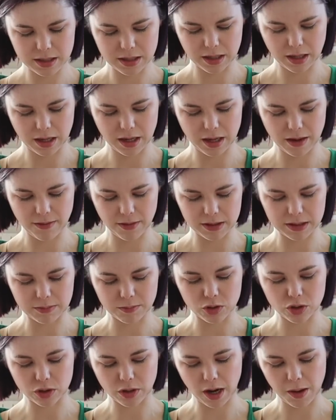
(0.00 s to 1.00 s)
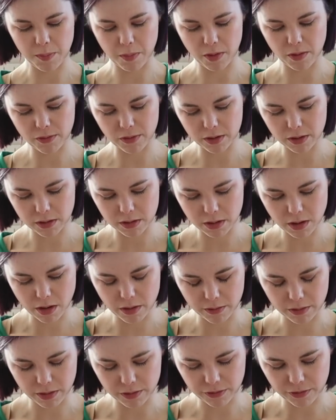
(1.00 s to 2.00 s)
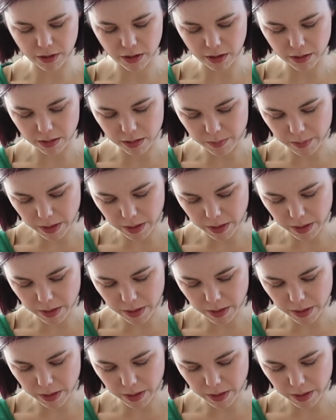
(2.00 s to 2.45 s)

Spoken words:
to give it some drape over the front of the